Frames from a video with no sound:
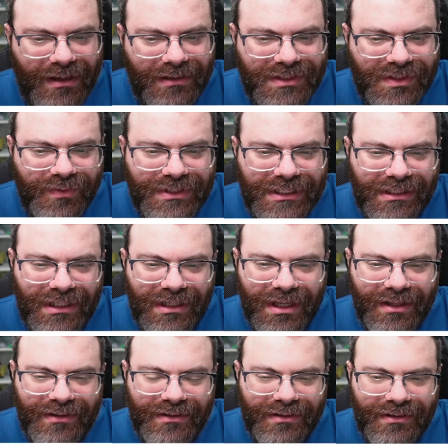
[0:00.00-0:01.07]
So is it
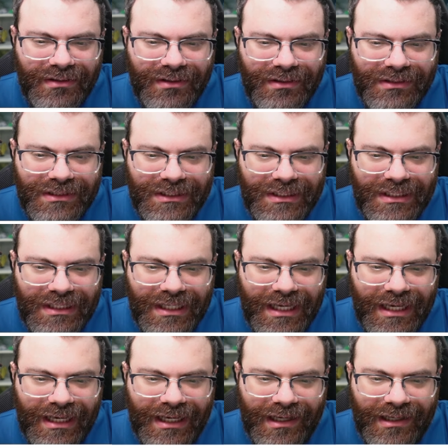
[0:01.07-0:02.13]
another
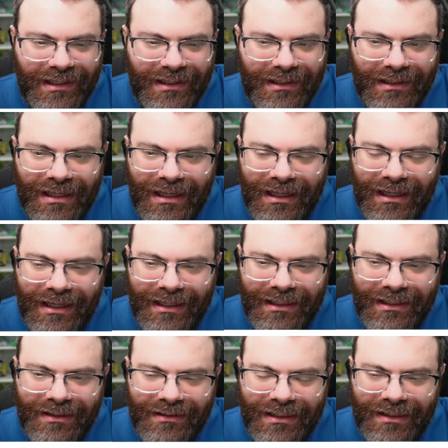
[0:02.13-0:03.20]
TAI?
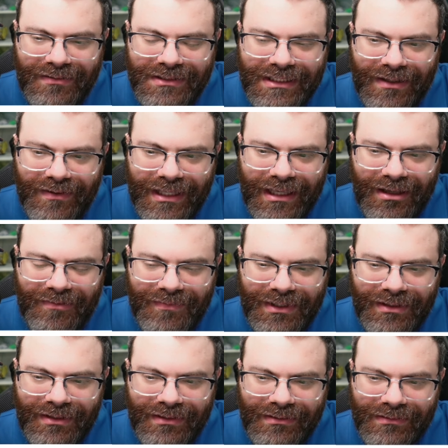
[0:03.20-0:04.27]
I don't see how it can be. Let's